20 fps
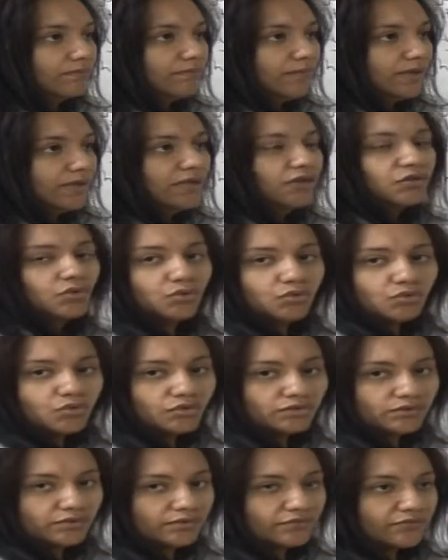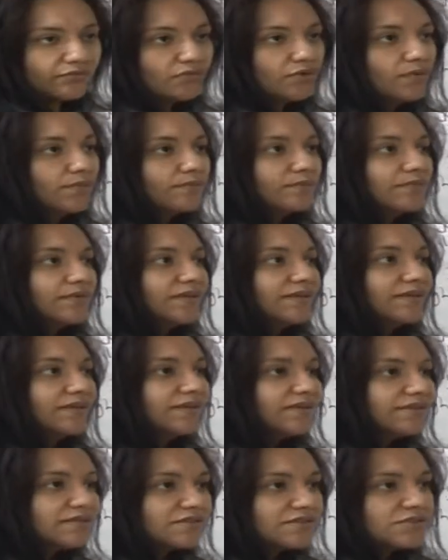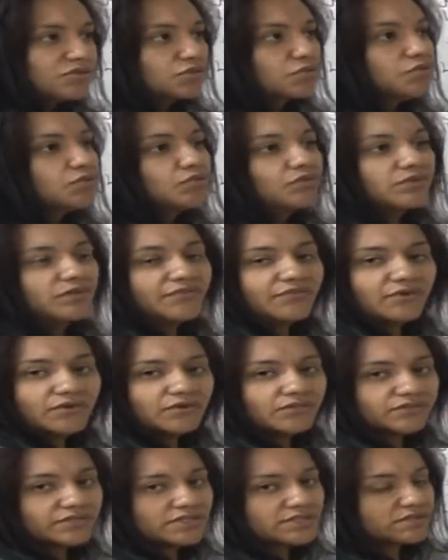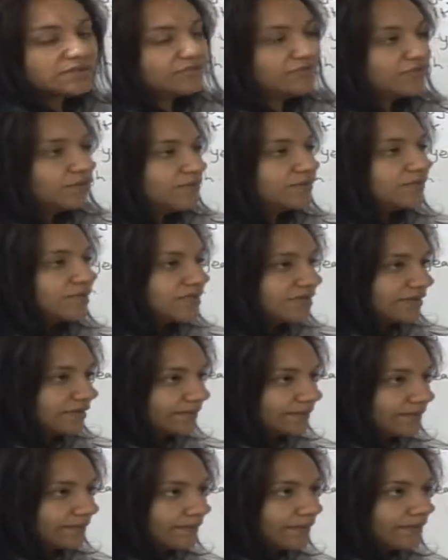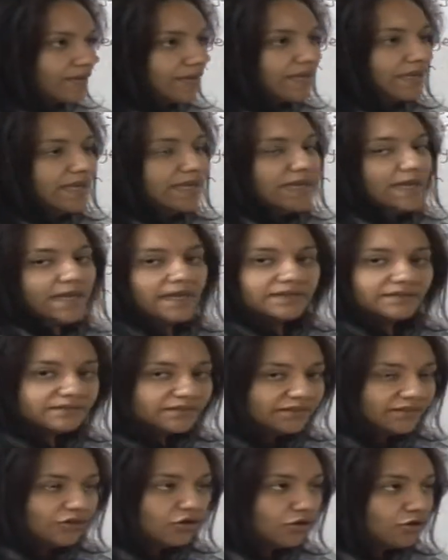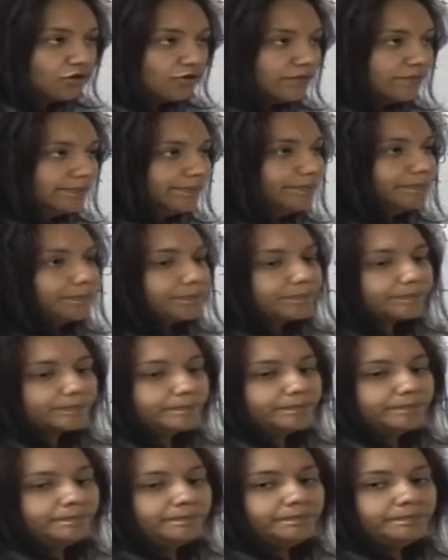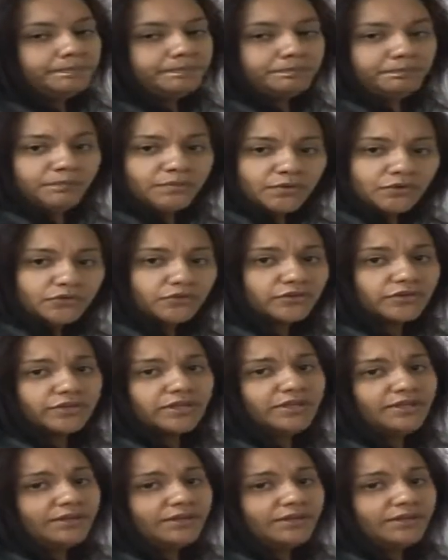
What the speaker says: in order from the nearest to the farthest from the sun. And they are Mercury,